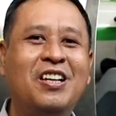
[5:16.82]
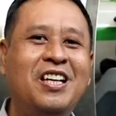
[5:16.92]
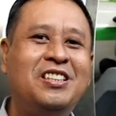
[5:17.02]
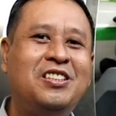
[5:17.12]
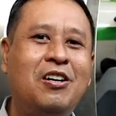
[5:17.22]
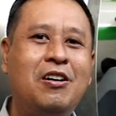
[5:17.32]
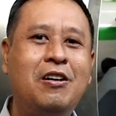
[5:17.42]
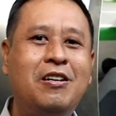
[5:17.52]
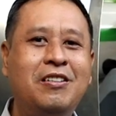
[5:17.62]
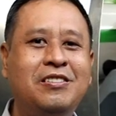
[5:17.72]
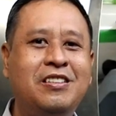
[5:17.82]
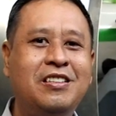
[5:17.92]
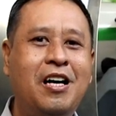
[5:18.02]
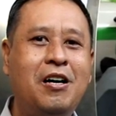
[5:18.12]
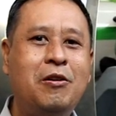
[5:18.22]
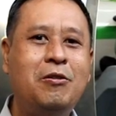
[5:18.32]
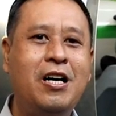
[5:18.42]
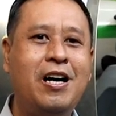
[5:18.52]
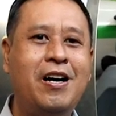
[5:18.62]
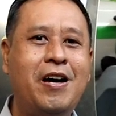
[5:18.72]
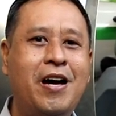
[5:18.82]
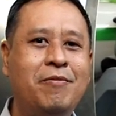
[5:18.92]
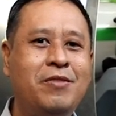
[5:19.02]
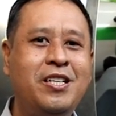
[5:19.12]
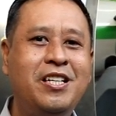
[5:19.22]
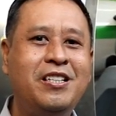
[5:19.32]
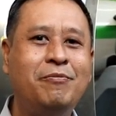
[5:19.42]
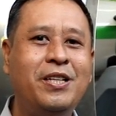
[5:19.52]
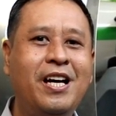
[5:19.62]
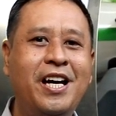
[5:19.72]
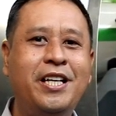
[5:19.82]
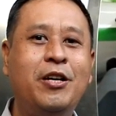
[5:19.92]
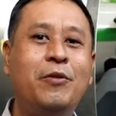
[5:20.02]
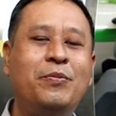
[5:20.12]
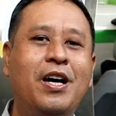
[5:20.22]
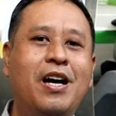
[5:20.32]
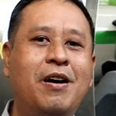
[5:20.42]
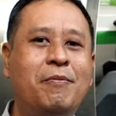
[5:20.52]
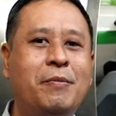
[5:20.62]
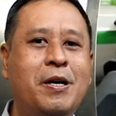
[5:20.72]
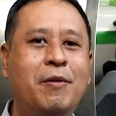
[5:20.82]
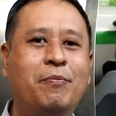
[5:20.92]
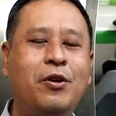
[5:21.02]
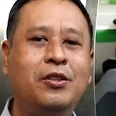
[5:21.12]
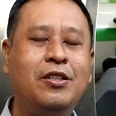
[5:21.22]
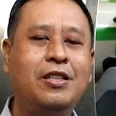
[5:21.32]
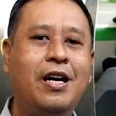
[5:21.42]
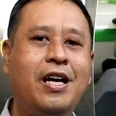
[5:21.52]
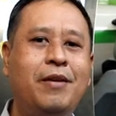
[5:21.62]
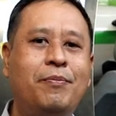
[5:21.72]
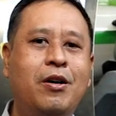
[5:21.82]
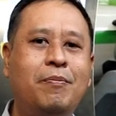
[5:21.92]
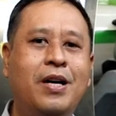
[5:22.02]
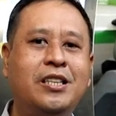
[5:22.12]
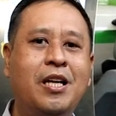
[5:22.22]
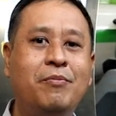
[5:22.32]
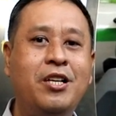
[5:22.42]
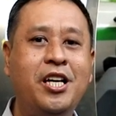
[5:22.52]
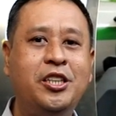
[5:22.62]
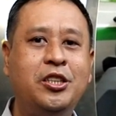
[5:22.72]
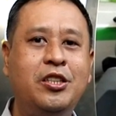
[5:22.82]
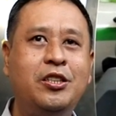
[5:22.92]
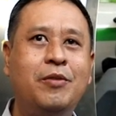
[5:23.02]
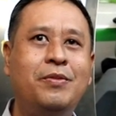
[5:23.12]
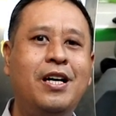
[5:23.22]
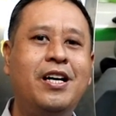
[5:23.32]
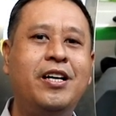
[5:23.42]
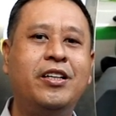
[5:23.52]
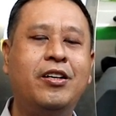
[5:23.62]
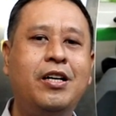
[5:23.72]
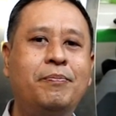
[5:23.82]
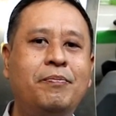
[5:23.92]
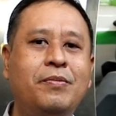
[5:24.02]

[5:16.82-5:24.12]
Okay, so now I'm here behind of the prototype of a simulation of the aircraft,